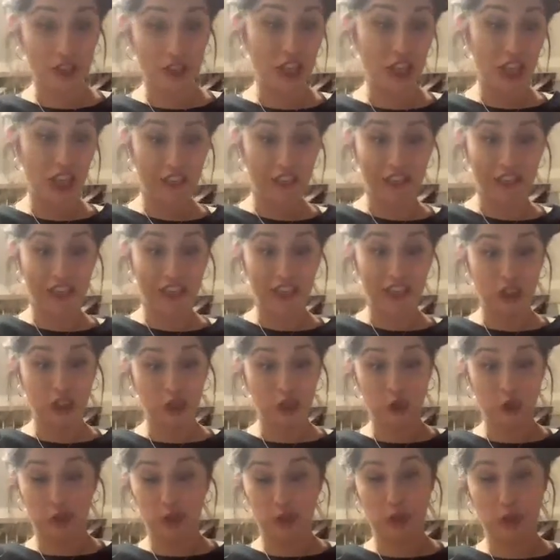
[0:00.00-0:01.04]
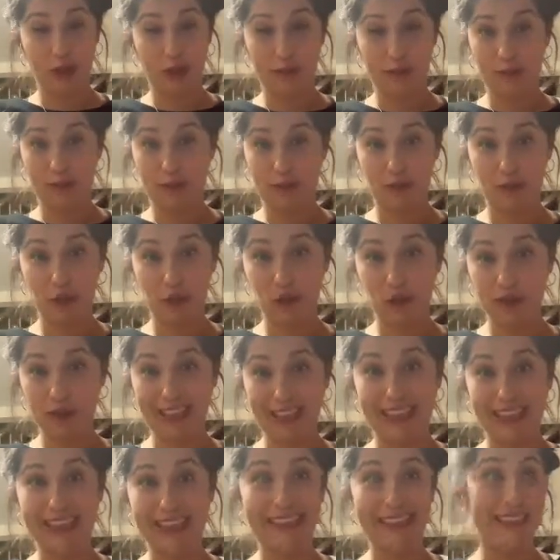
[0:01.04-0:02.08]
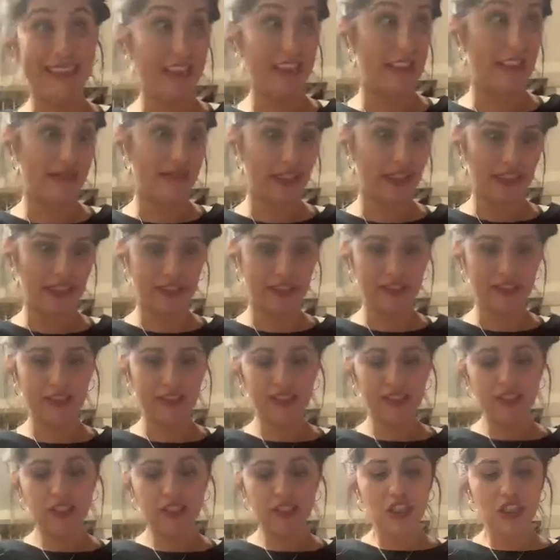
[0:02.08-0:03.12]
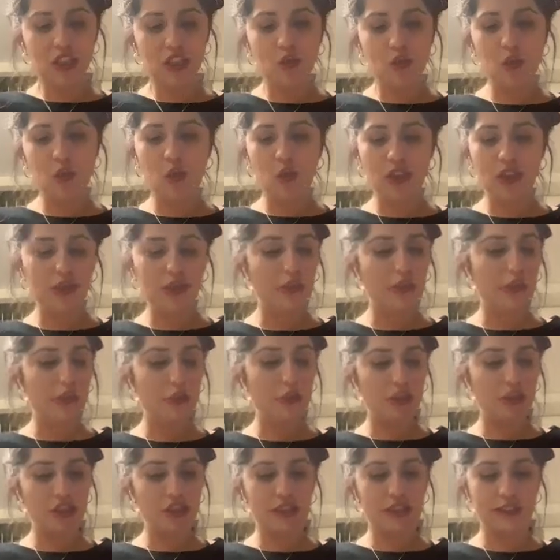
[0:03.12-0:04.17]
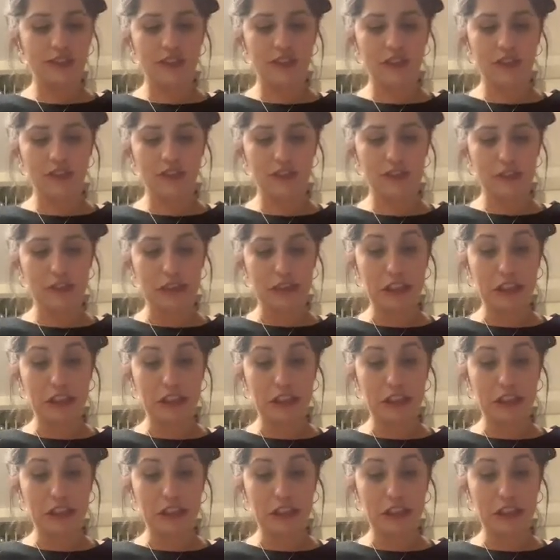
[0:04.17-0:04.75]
Nothing gets thrown away, people, okay? Nothing. Ooh, I should probably wash these carrots.